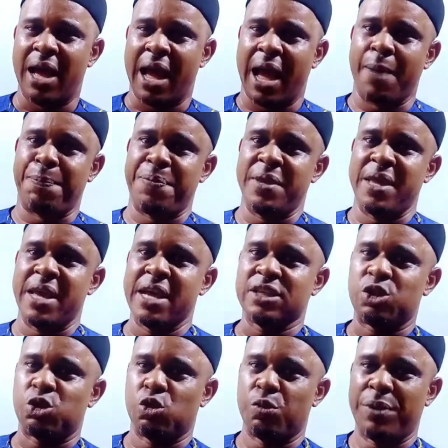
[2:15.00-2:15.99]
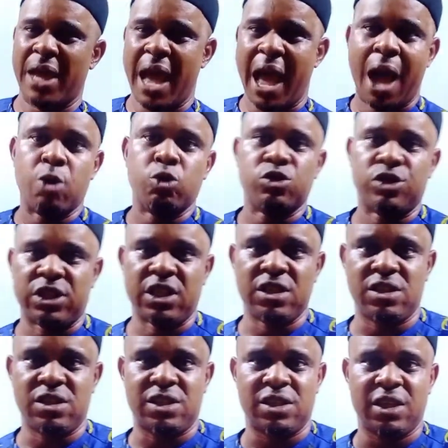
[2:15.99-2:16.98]
appears to be
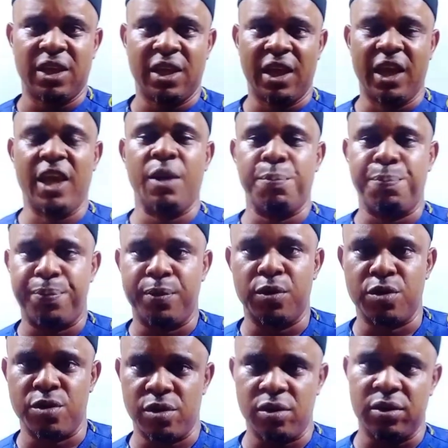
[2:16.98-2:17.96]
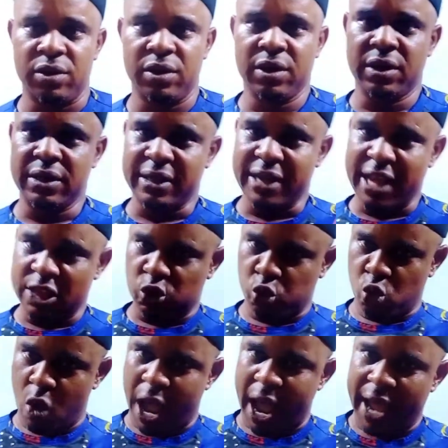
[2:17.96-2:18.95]
houses in plural. That's
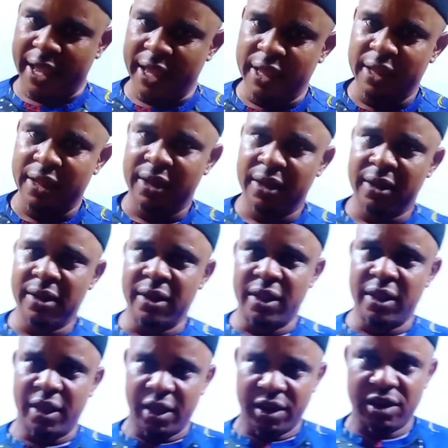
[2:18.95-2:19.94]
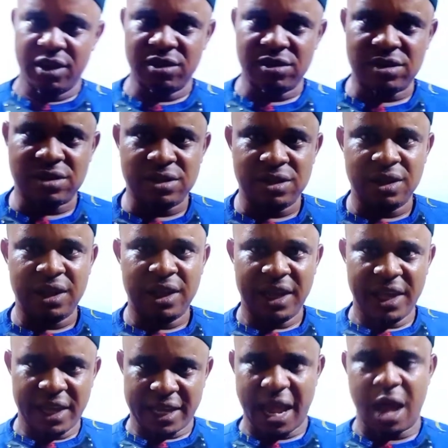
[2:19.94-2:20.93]
why it is
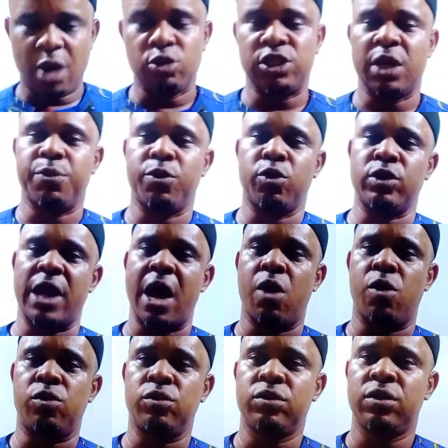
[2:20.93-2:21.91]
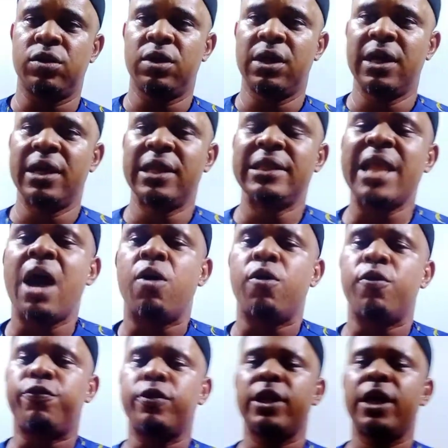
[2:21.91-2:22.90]
a countable noun. Now,
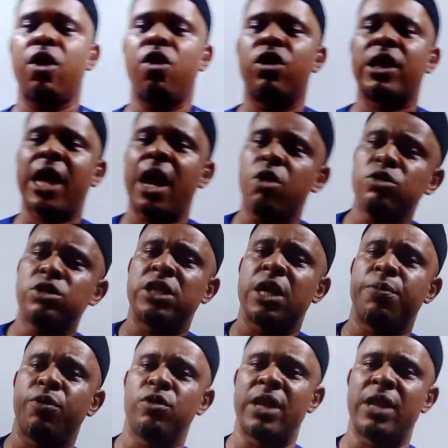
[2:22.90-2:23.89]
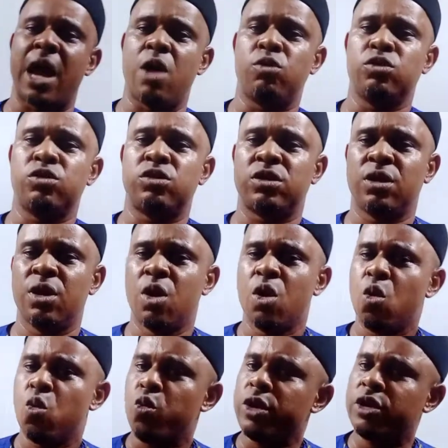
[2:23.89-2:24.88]
for the uncountable nouns,
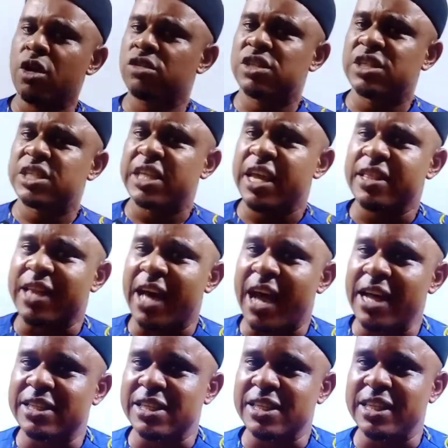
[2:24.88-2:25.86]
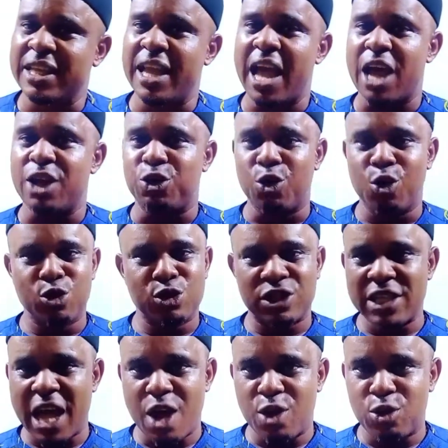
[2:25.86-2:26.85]
we don't say that they are those
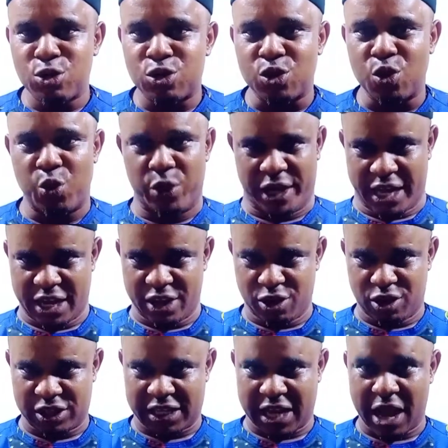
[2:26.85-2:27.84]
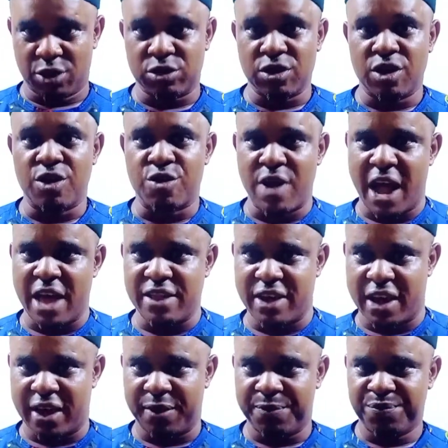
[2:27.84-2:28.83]
nouns we cannot count.
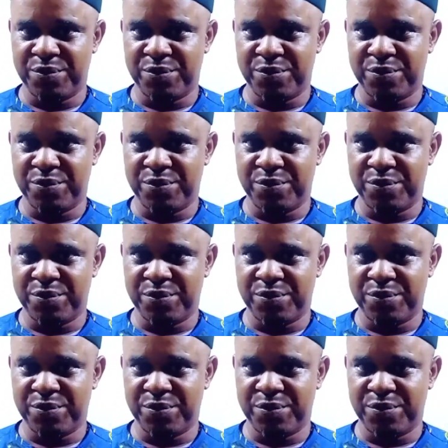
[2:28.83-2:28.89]
Rather,